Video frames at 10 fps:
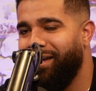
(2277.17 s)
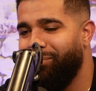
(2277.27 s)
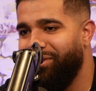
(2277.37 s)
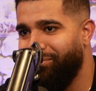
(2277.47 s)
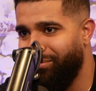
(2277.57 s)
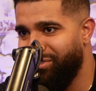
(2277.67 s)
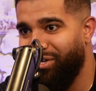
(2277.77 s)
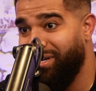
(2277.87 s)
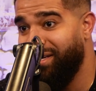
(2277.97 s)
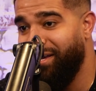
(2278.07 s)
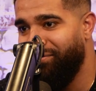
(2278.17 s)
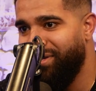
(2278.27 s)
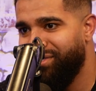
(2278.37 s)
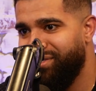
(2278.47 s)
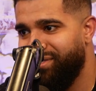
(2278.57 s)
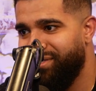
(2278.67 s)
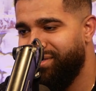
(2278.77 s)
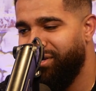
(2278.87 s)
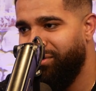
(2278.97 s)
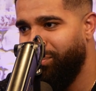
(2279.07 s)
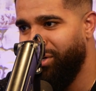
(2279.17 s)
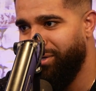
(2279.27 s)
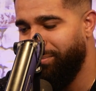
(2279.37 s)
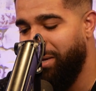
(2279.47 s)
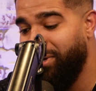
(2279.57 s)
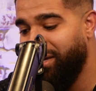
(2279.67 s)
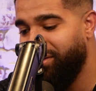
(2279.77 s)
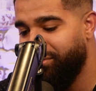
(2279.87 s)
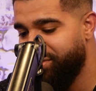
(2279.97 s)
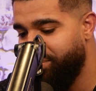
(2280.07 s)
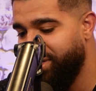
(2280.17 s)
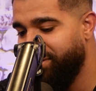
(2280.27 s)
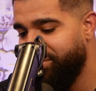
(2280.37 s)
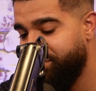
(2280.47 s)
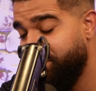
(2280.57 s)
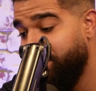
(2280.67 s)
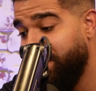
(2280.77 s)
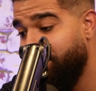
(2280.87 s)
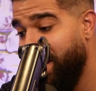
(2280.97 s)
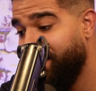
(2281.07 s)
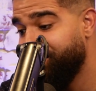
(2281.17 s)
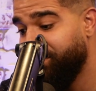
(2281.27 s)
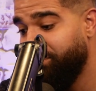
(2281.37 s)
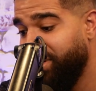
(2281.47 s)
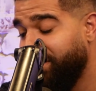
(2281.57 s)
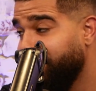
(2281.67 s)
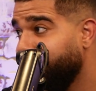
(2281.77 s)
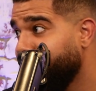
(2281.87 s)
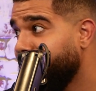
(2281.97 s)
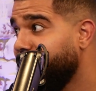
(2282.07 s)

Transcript: I mean, when talking definitions and stuff, but I mean, I think there's a big difference between being a manager and being a leader.